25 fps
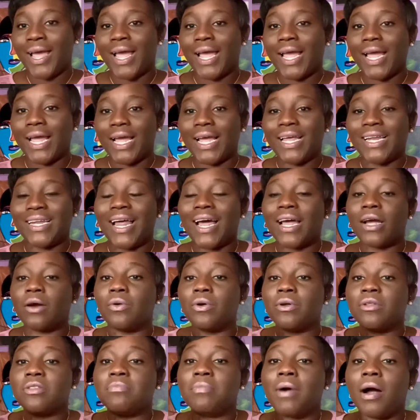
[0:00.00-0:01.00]
like
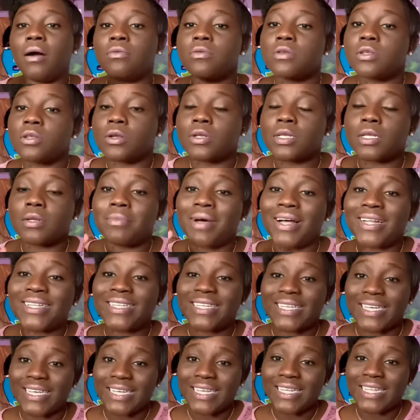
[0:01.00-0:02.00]
with my results of my
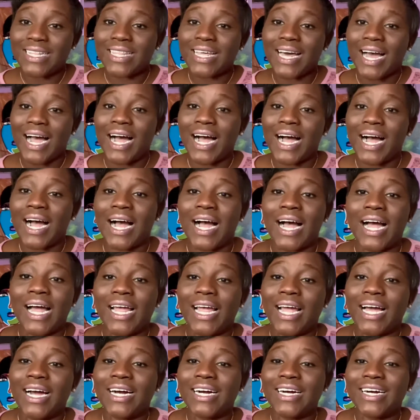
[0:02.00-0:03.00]
teeth,
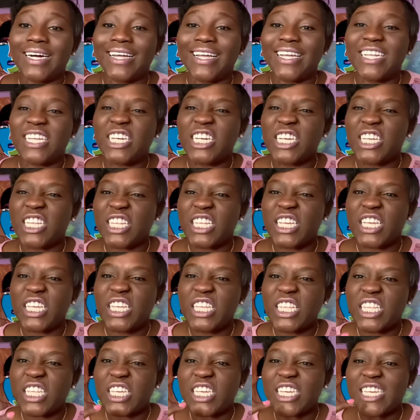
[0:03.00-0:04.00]
as you can
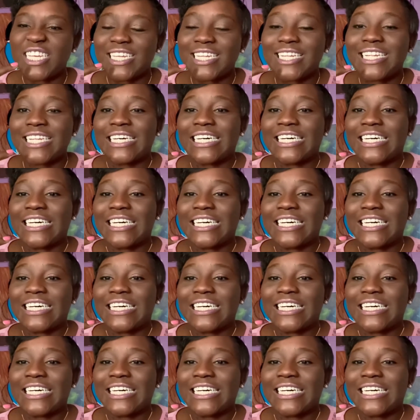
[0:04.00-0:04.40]
see, look,